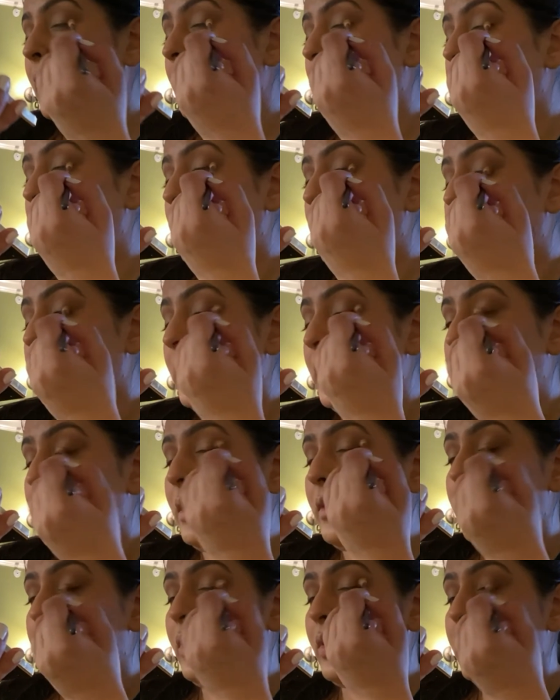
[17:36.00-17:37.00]
I'm gonna
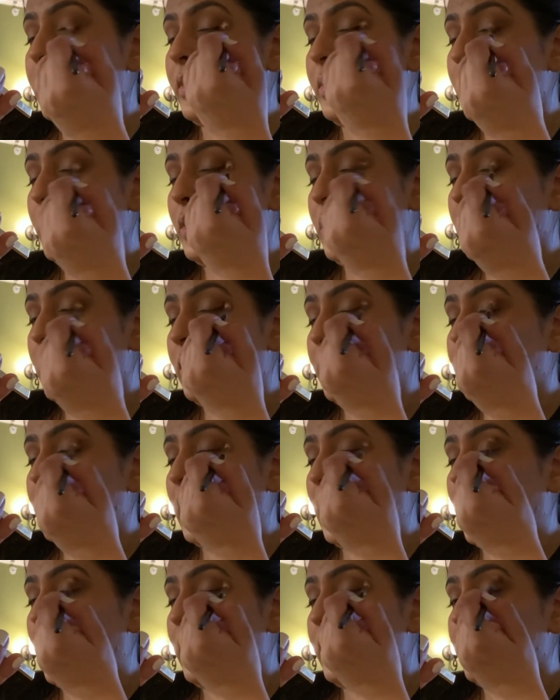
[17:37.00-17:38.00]
focus more on the
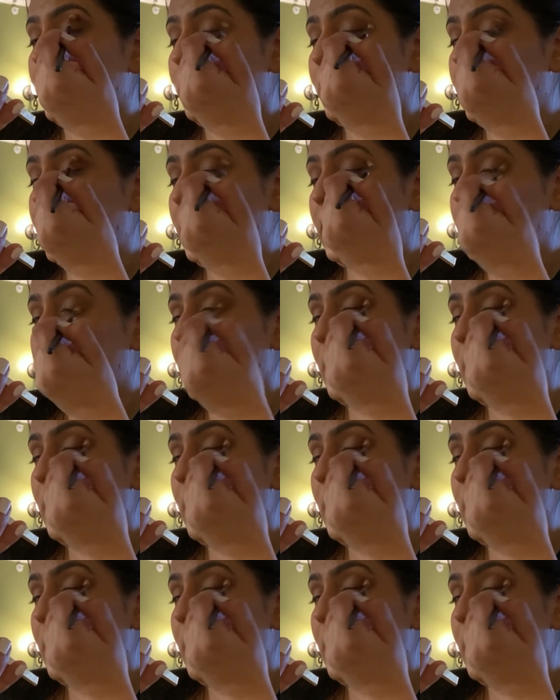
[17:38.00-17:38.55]
outer V,